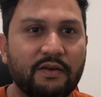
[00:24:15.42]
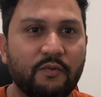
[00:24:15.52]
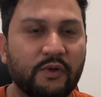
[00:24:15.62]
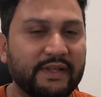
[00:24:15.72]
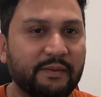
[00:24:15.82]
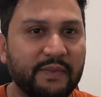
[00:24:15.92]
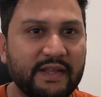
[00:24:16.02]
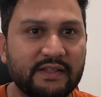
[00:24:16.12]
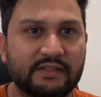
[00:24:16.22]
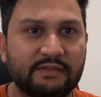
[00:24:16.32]
What that
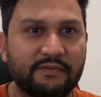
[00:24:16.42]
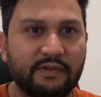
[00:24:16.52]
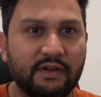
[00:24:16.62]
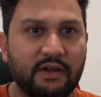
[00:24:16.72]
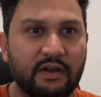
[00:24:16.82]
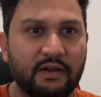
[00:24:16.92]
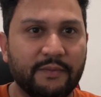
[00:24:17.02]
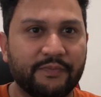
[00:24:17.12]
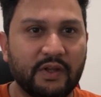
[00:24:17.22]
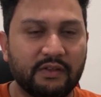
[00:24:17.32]
means
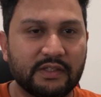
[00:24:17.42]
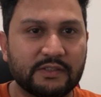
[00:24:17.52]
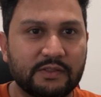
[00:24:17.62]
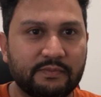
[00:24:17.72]
on this